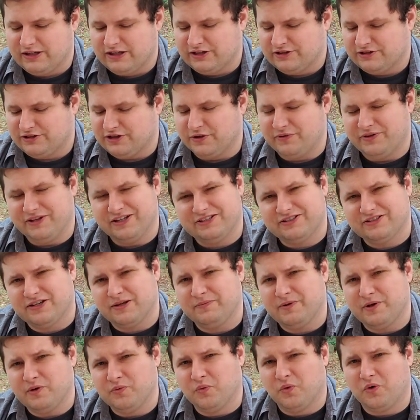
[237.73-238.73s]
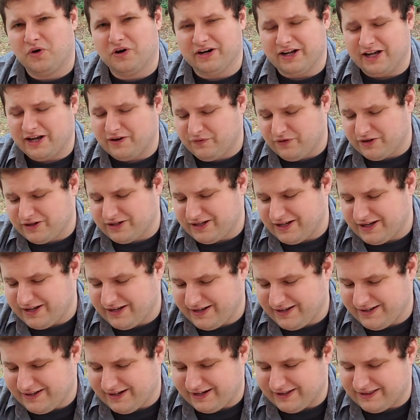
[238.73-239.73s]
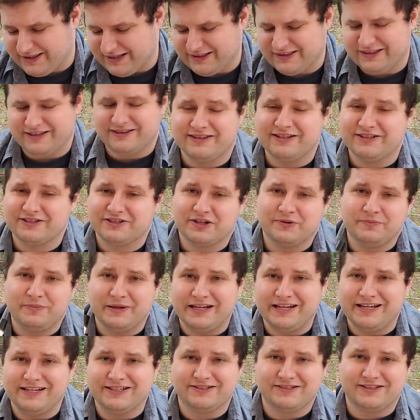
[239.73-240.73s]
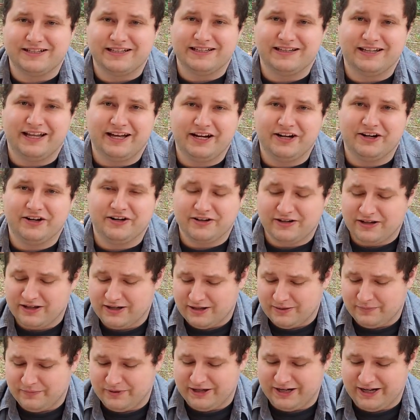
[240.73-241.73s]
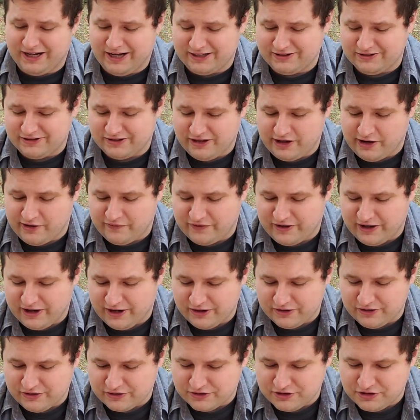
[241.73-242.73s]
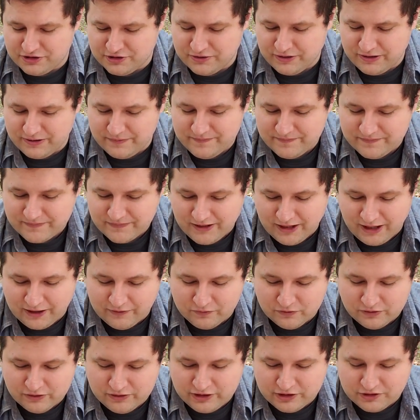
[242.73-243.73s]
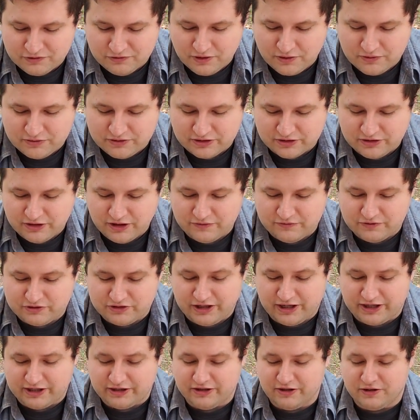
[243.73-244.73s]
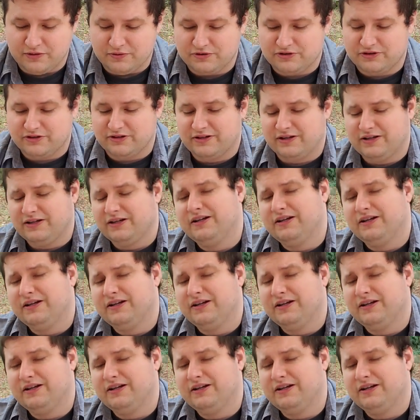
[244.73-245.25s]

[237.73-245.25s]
So this could be worn every day. I think this could be easily layered, but it has a lot of character to it. I've really grown to love Shy Ghost.